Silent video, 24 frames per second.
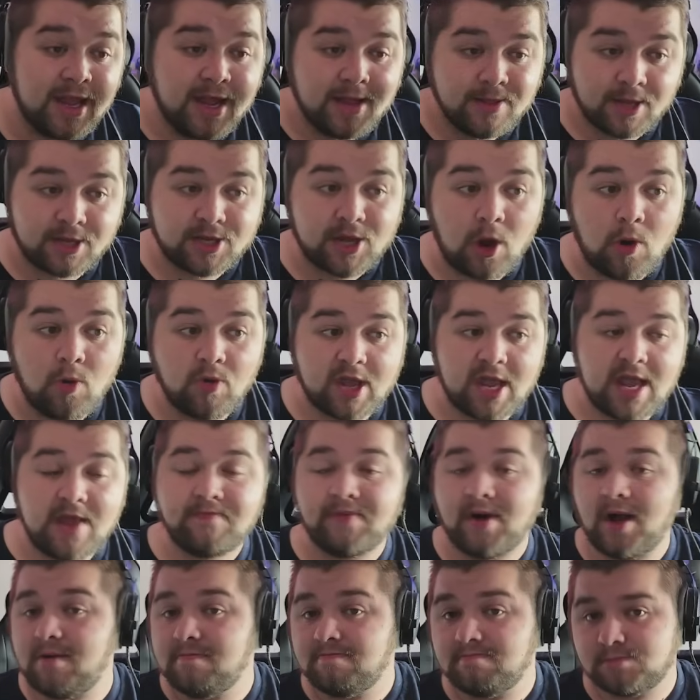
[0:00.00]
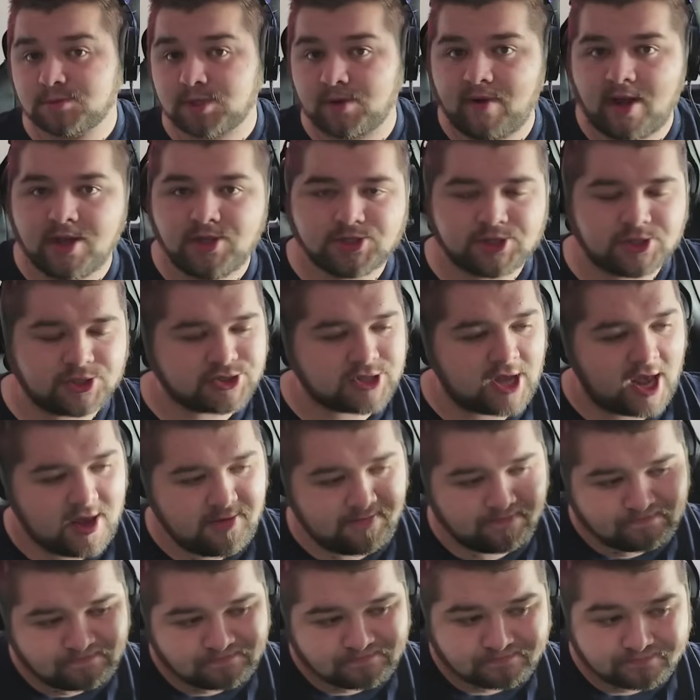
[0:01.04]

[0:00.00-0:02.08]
The goalkeeper remains the same.